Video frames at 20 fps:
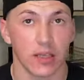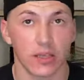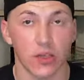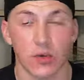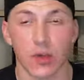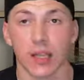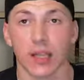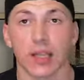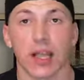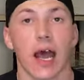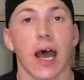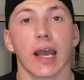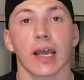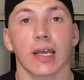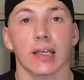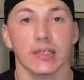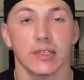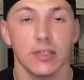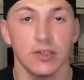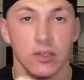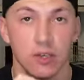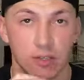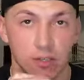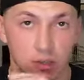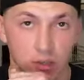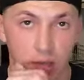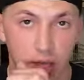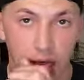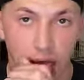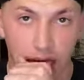You cannot continue to
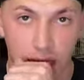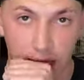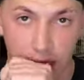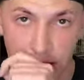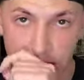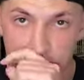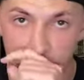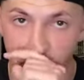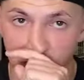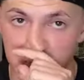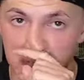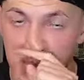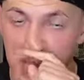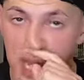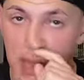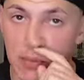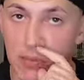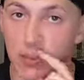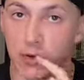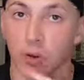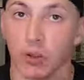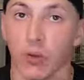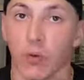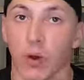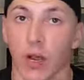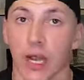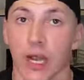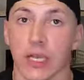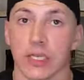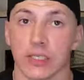do that in these close games, or
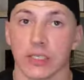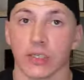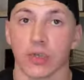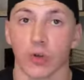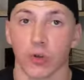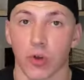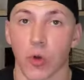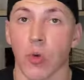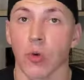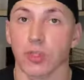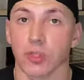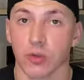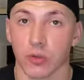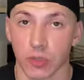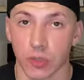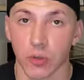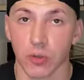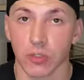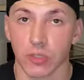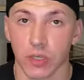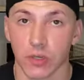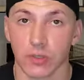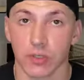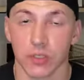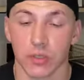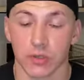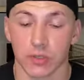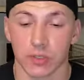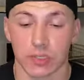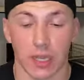otherwise you're going to lose those
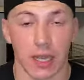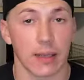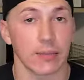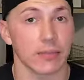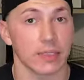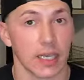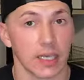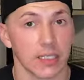close games.